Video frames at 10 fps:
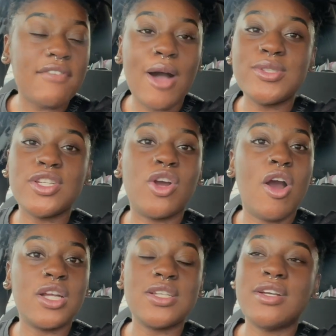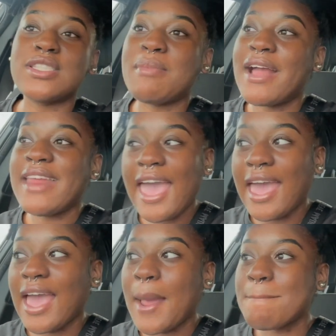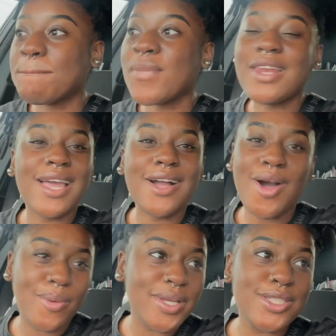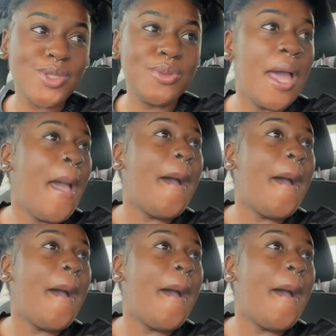I was in a car talking to my dad, like I always do,